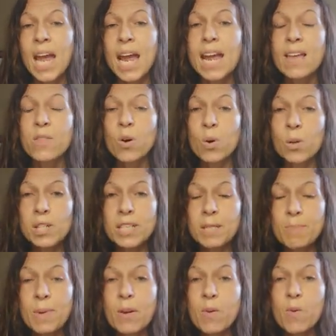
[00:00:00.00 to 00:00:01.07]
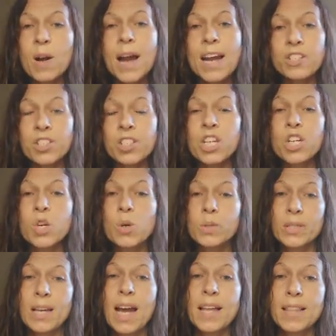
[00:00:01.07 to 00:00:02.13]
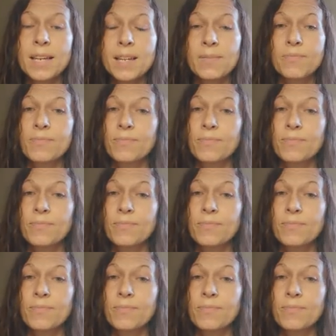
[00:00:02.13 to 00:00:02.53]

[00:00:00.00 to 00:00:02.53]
And the Holy Spirit will actually go silent.